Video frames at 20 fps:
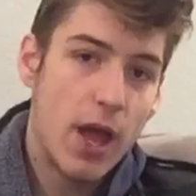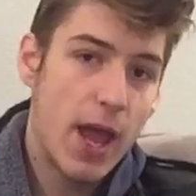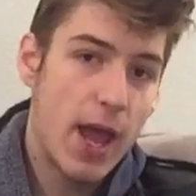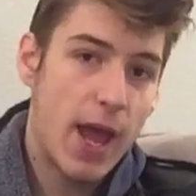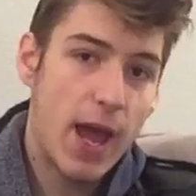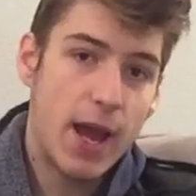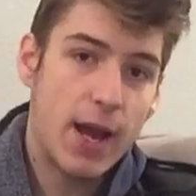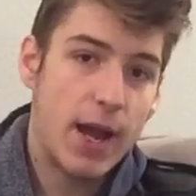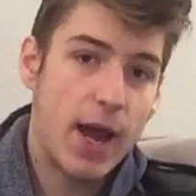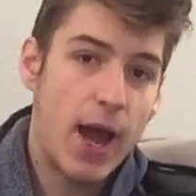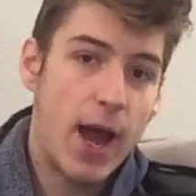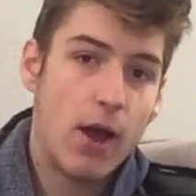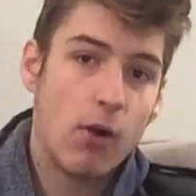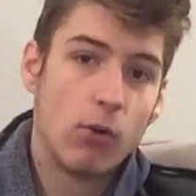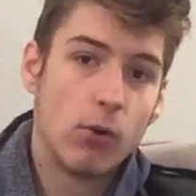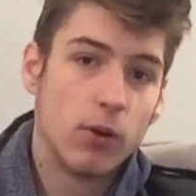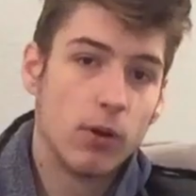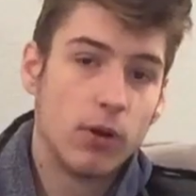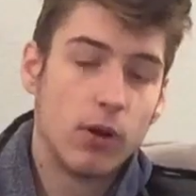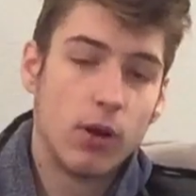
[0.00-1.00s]
And I
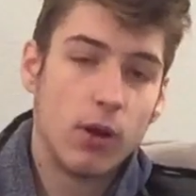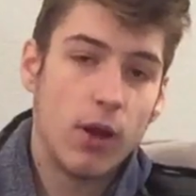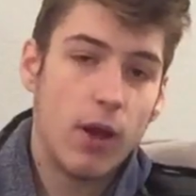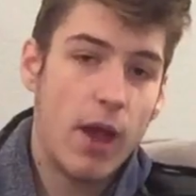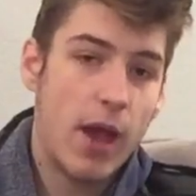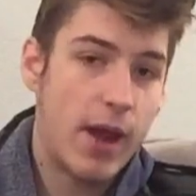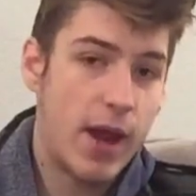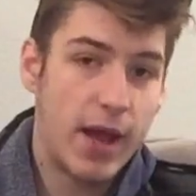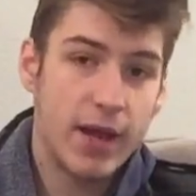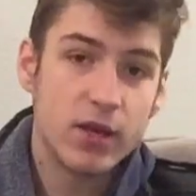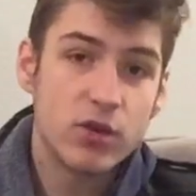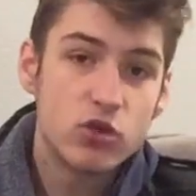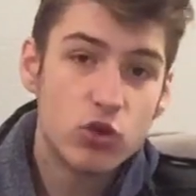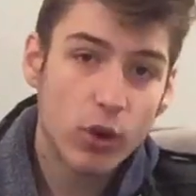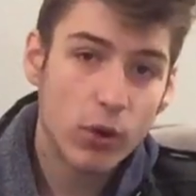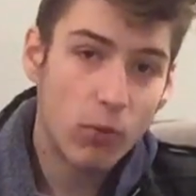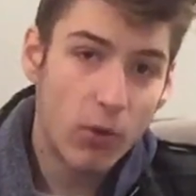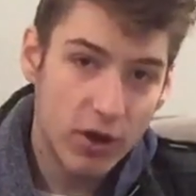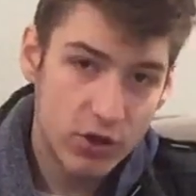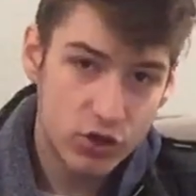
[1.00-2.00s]

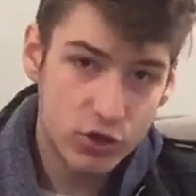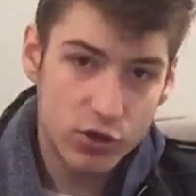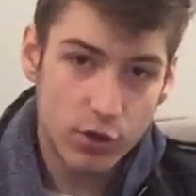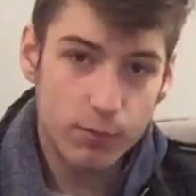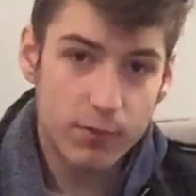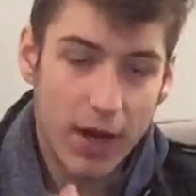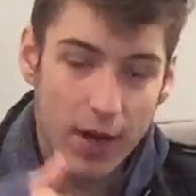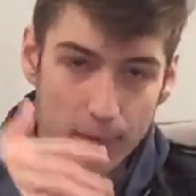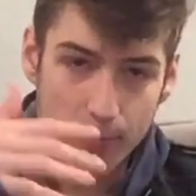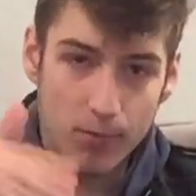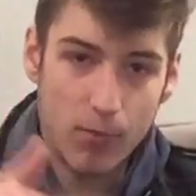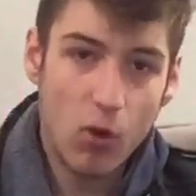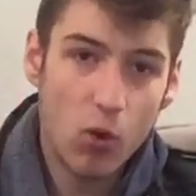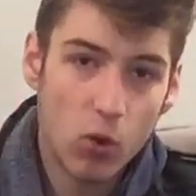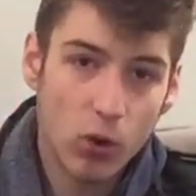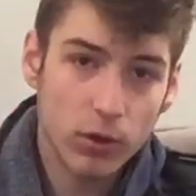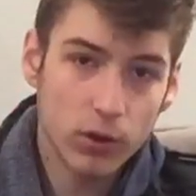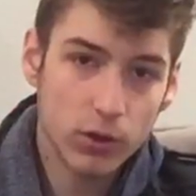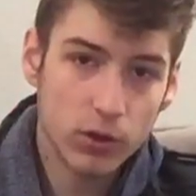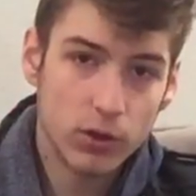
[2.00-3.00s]
enjoy watching them now
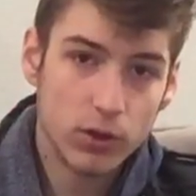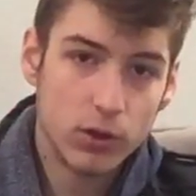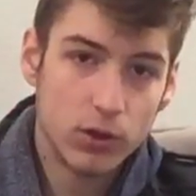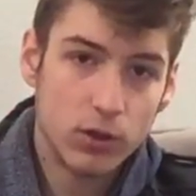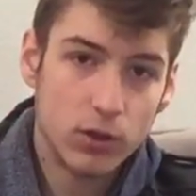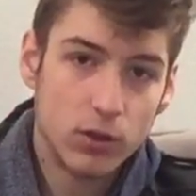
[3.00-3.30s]
more